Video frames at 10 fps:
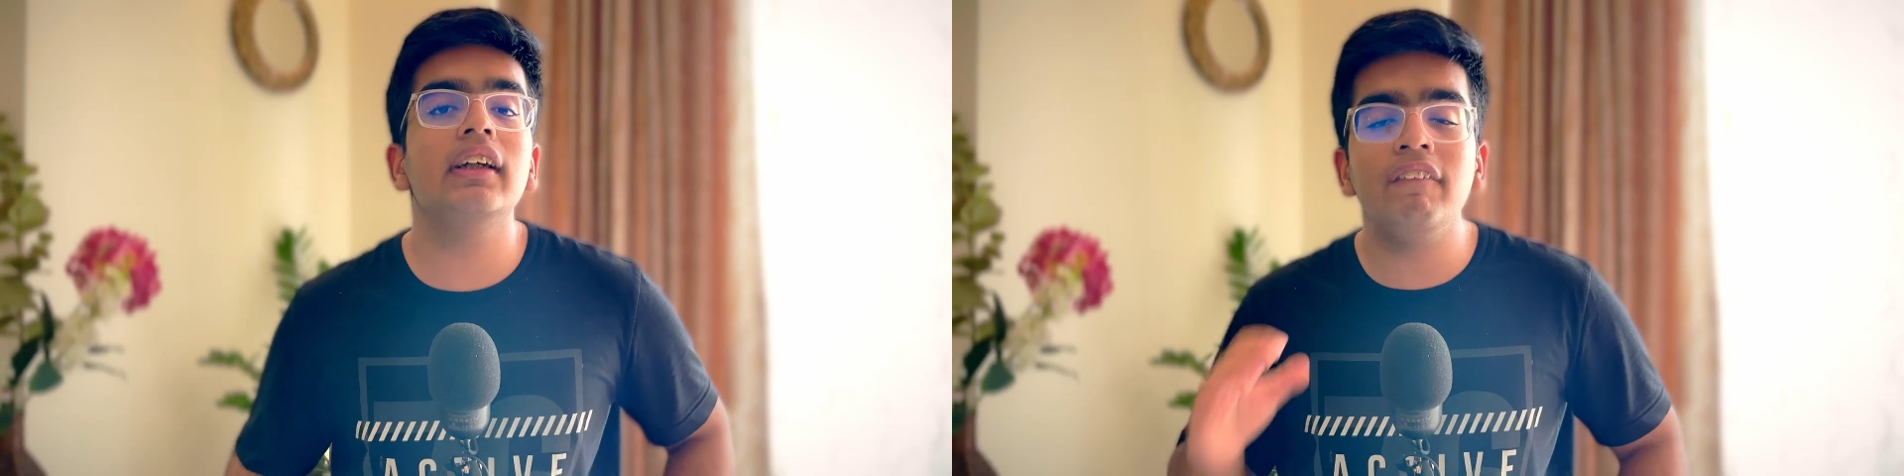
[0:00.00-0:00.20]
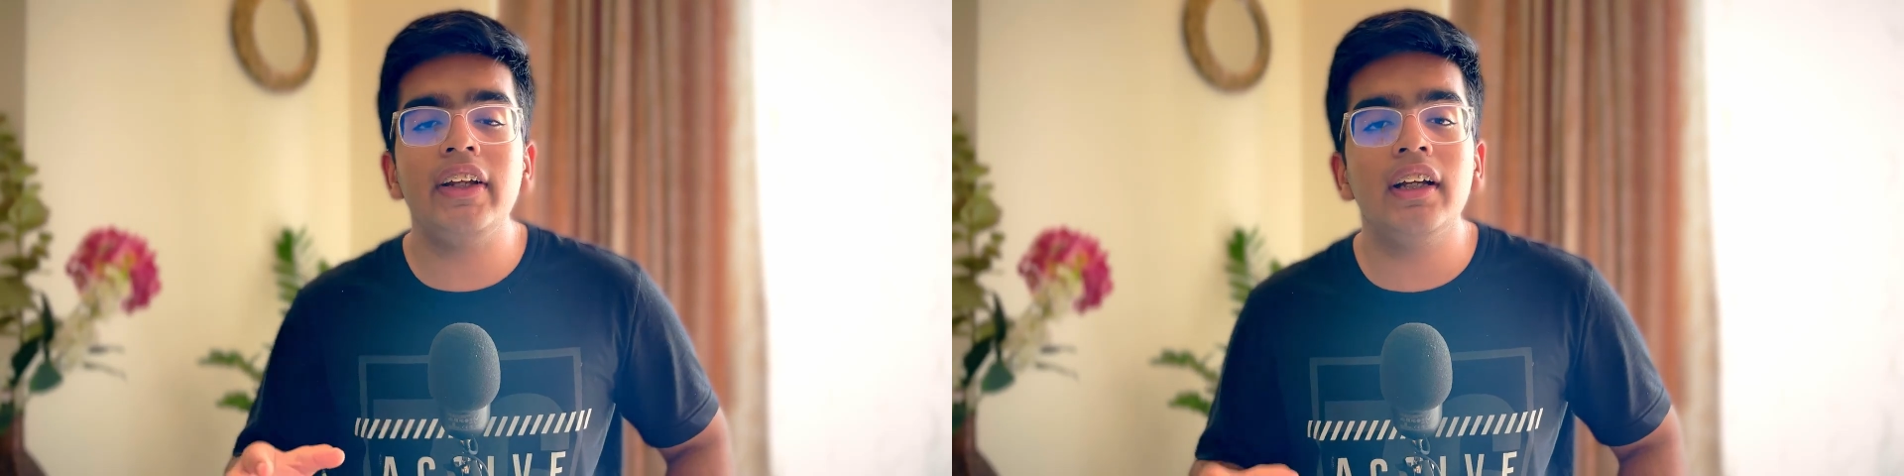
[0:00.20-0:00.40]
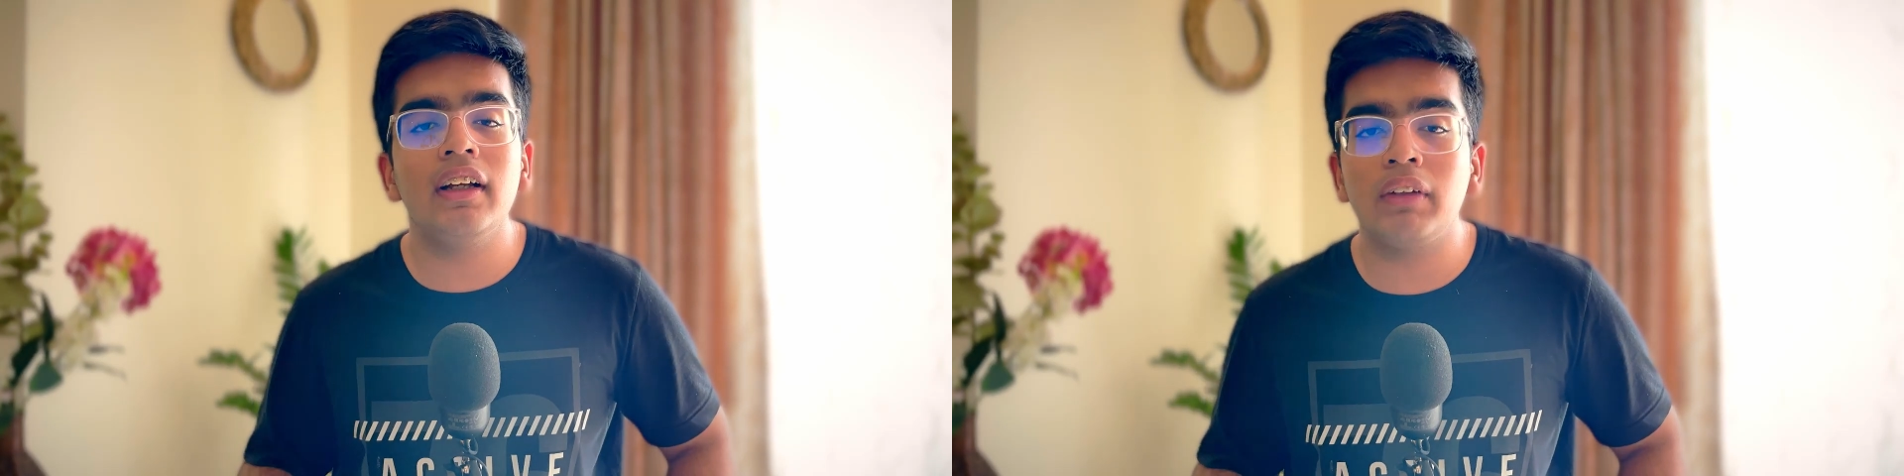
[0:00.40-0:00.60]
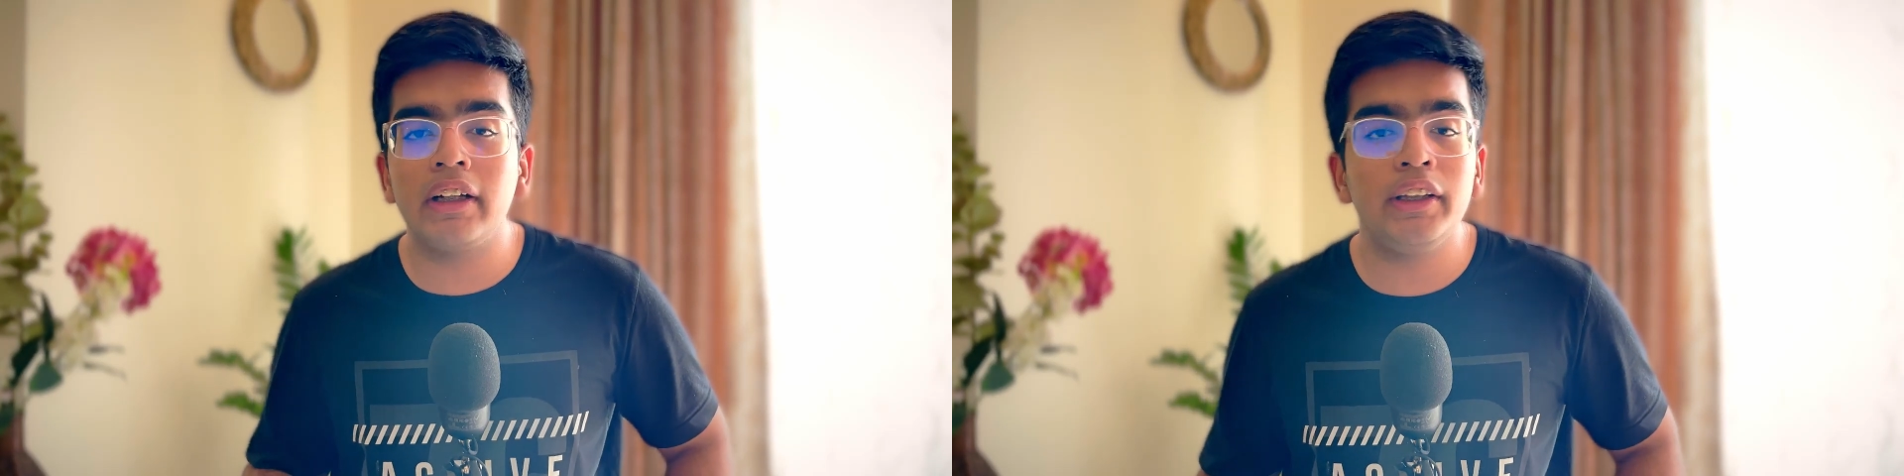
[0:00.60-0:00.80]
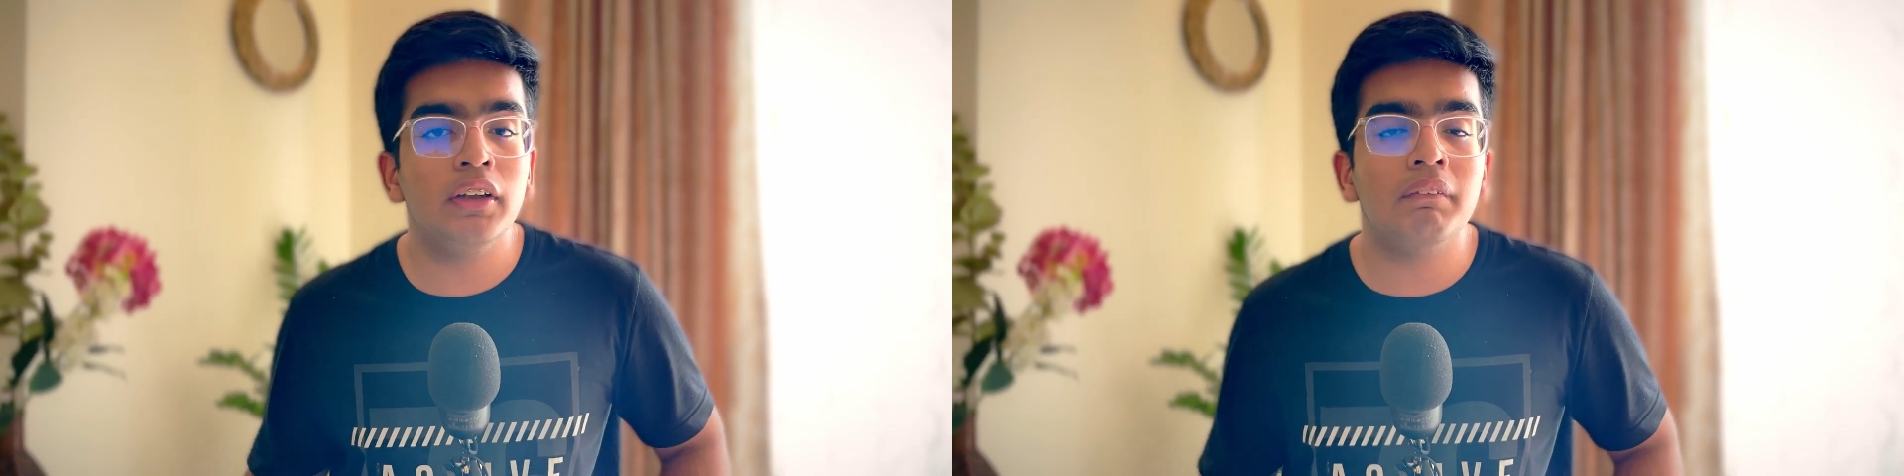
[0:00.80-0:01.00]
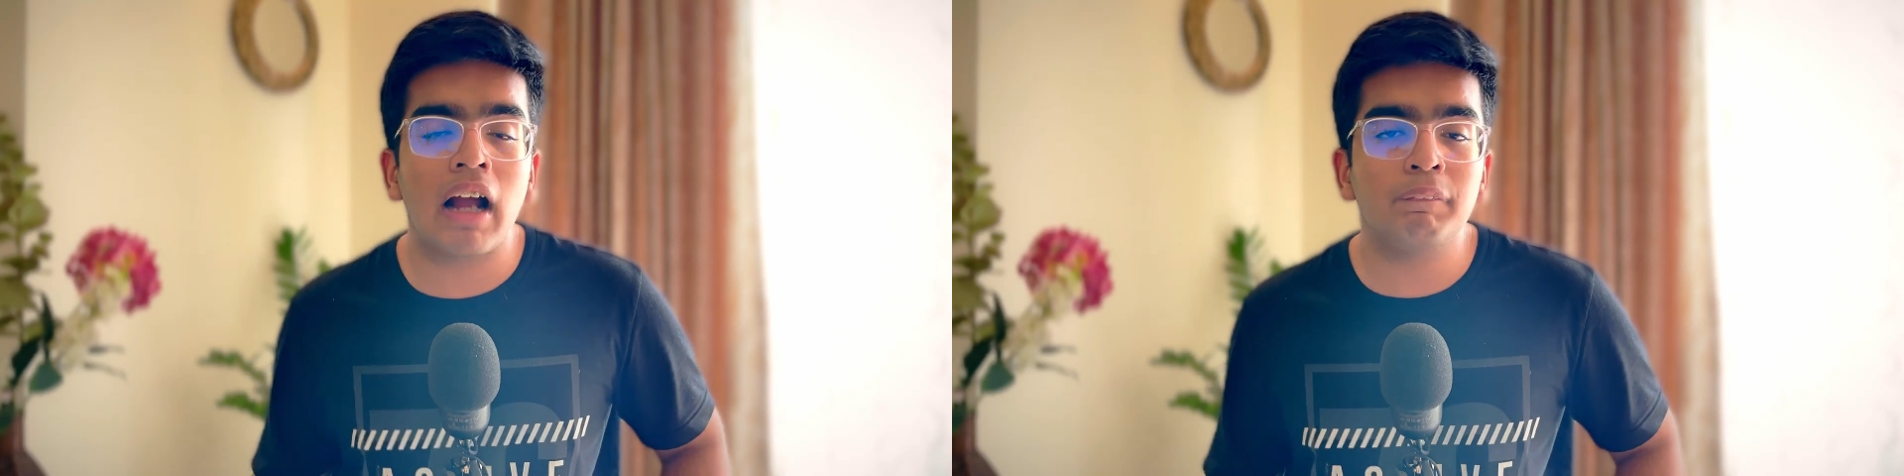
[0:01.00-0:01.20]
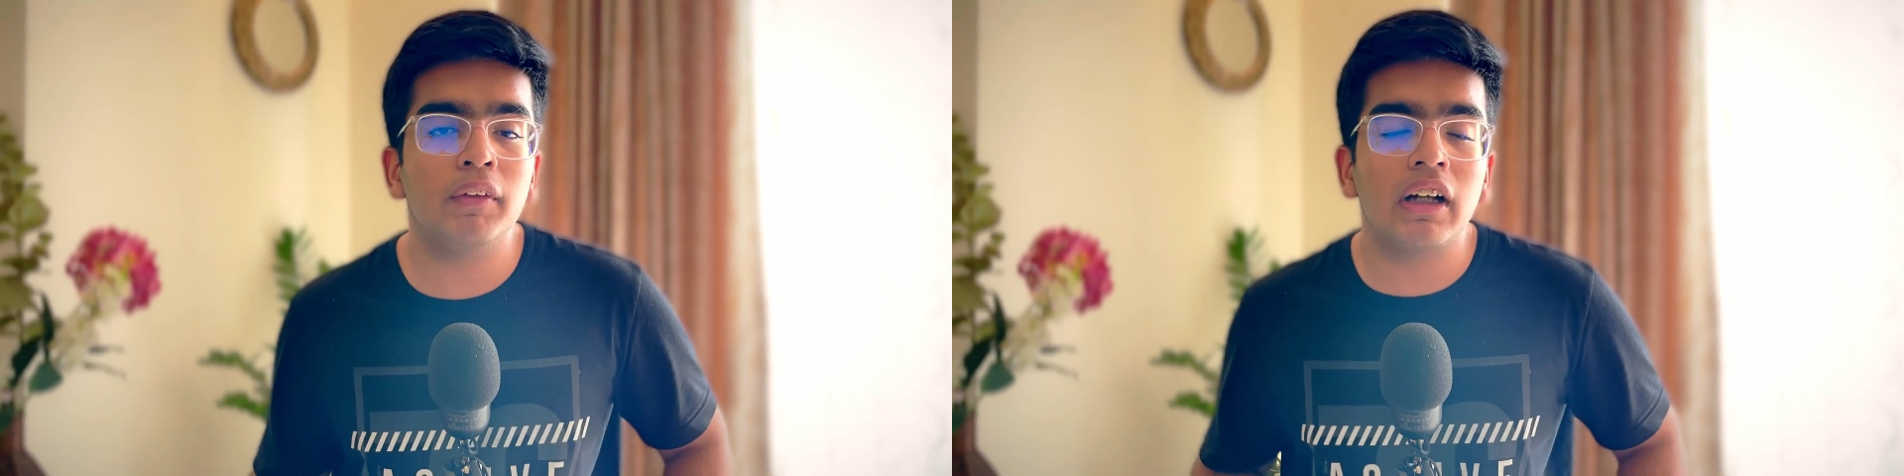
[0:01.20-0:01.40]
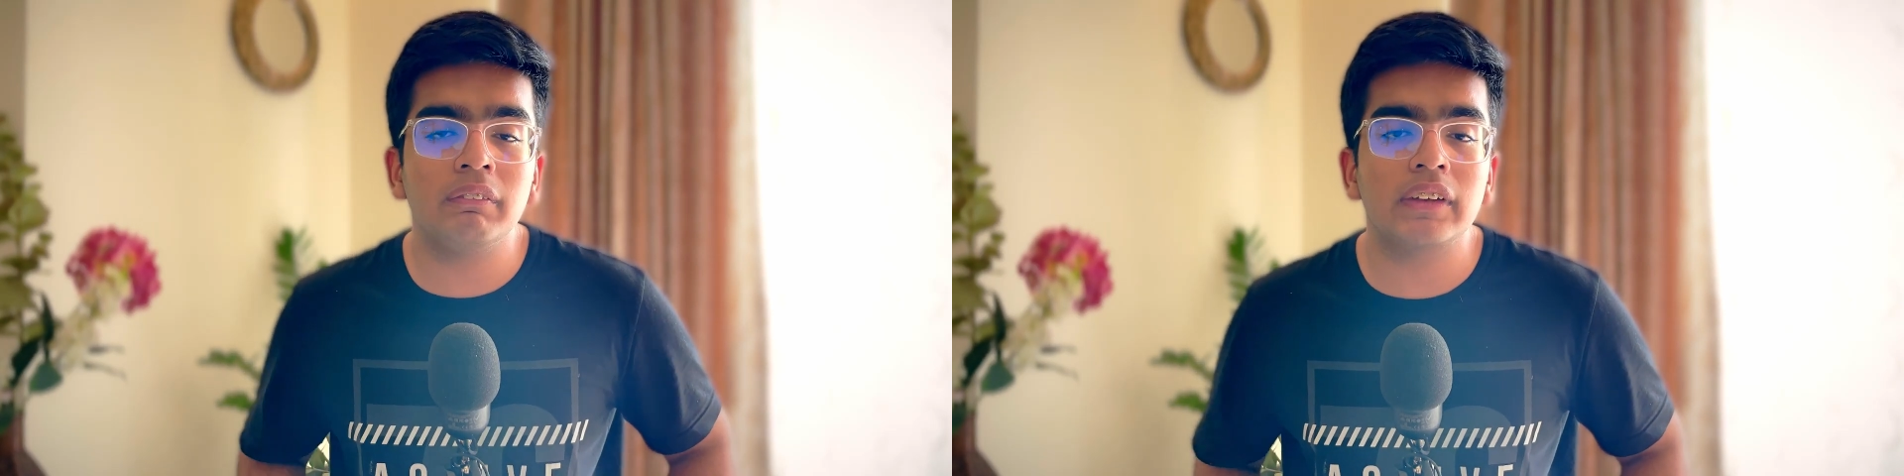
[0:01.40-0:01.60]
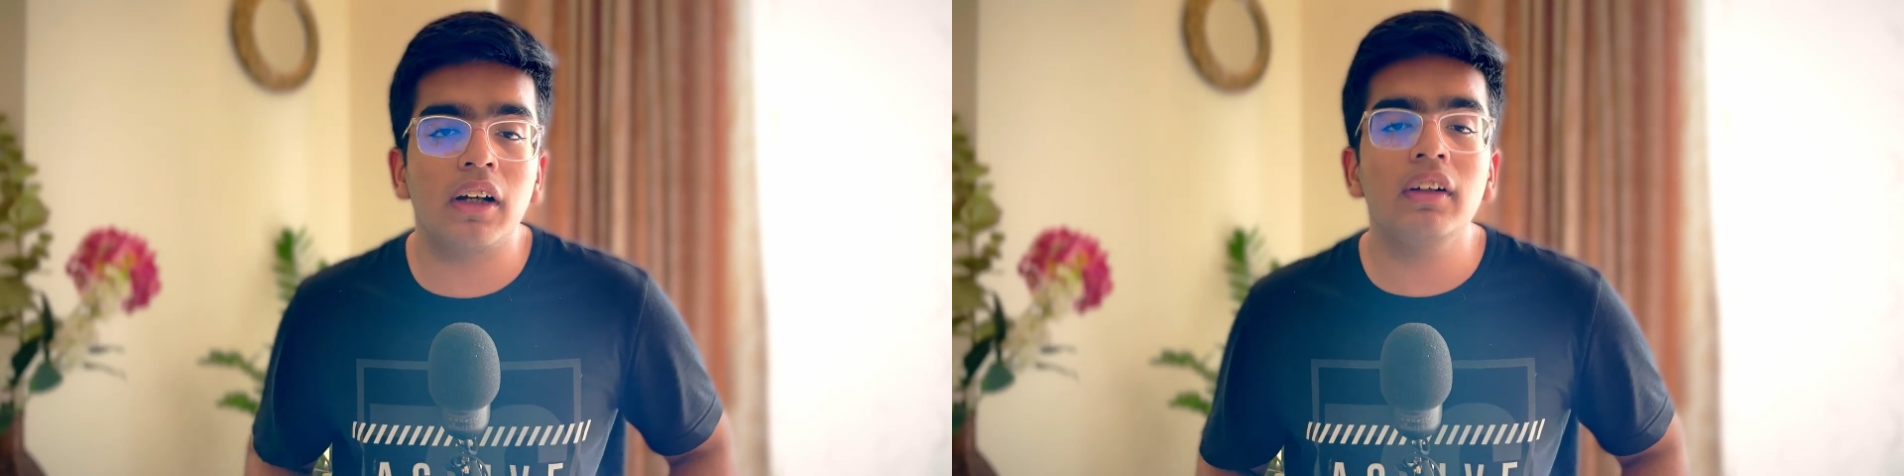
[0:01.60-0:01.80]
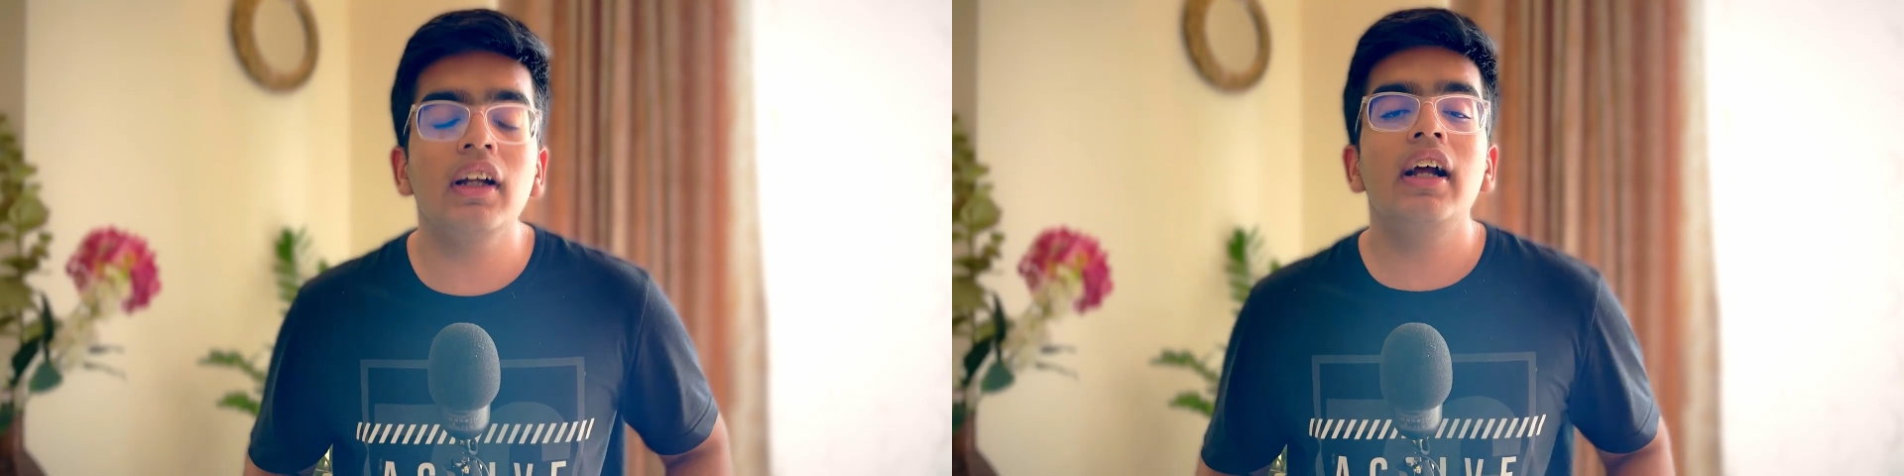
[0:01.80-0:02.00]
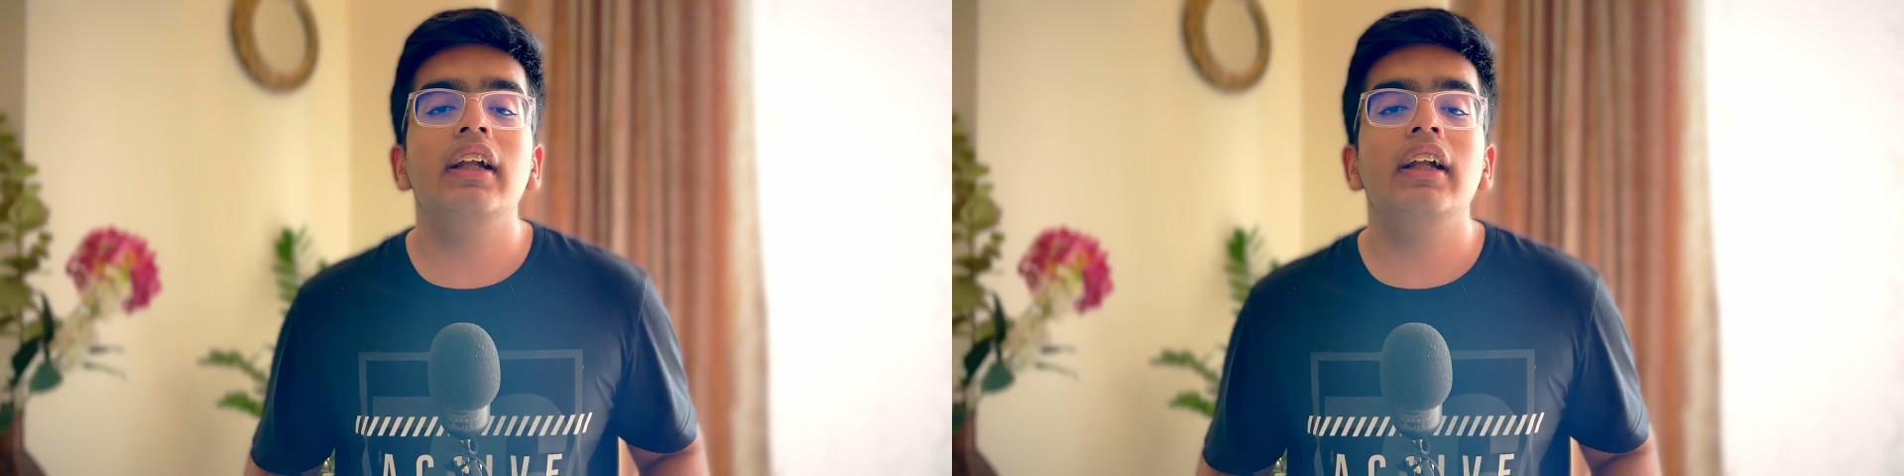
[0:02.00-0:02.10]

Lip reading: every year when a new MacBook comes out,